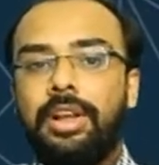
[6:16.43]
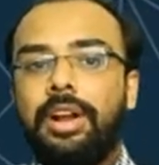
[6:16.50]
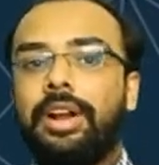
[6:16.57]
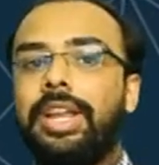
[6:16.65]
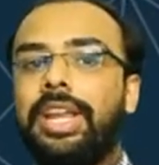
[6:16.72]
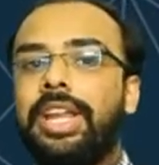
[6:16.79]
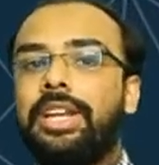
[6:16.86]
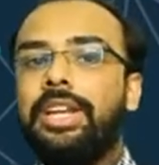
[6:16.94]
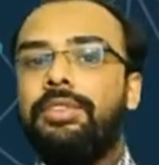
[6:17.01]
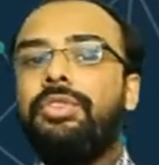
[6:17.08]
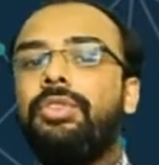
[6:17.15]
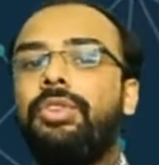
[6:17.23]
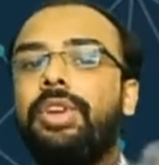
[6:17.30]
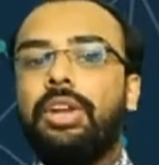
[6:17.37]
Again, if
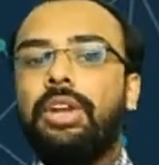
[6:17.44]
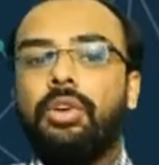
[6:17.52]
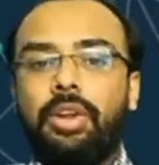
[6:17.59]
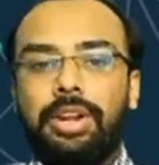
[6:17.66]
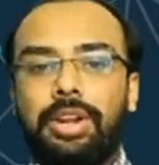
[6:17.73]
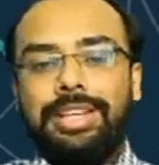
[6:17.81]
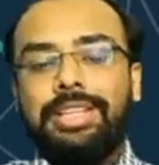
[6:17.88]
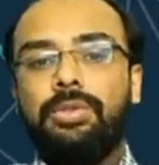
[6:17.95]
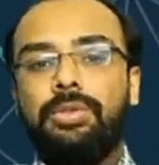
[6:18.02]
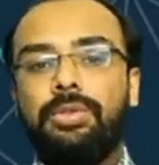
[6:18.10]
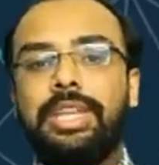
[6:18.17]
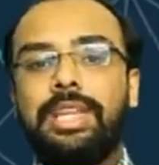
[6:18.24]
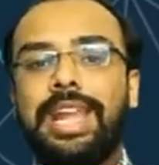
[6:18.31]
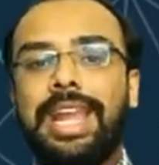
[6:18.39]
you recall,
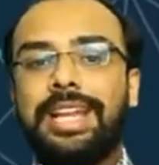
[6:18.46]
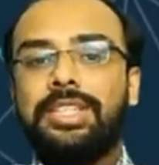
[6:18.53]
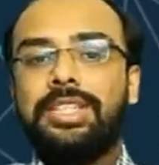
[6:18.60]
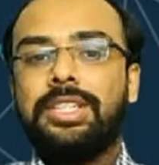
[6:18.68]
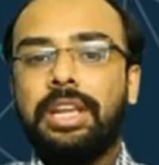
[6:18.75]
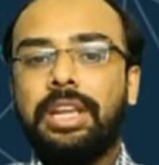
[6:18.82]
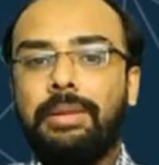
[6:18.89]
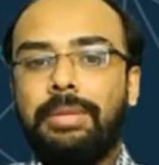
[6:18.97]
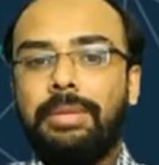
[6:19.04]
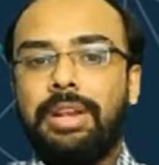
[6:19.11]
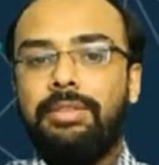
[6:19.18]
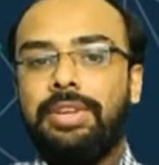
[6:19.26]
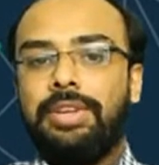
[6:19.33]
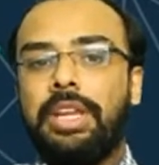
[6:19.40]
using
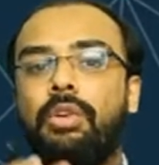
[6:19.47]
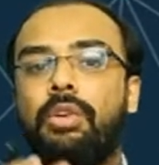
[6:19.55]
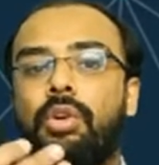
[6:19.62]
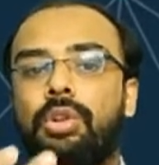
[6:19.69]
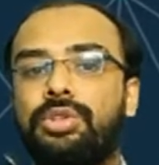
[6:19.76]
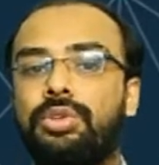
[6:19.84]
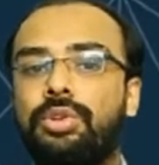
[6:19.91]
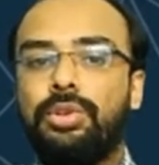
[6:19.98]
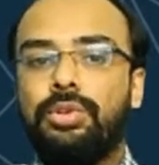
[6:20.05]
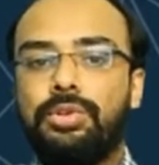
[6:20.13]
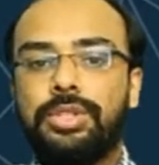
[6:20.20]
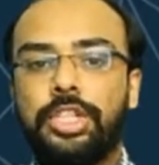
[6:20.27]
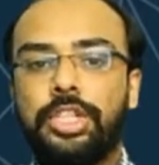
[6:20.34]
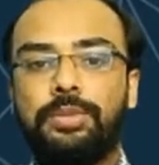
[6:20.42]
HTML we have also
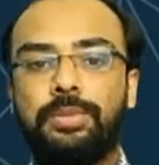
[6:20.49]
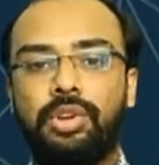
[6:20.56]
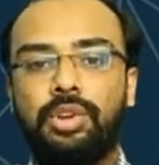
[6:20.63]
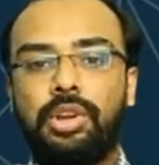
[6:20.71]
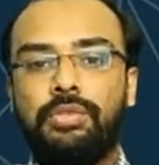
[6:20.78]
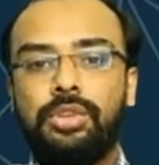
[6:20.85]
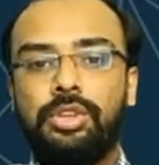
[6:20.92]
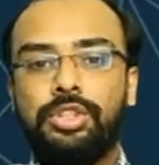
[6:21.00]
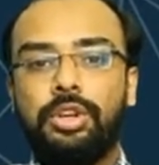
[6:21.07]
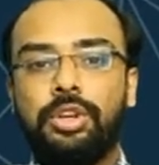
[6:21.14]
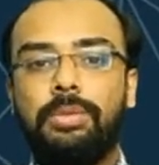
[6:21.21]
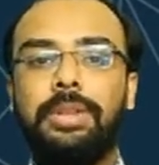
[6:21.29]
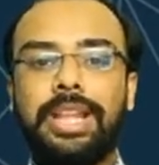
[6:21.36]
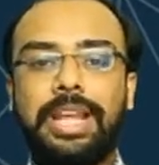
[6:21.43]
used this
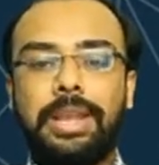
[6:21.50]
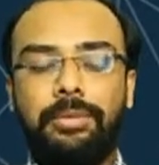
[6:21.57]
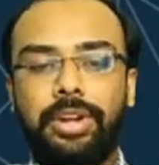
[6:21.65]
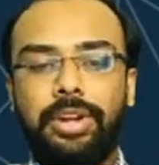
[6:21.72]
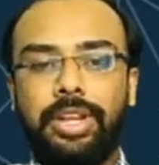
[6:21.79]
BeautifulSoup library.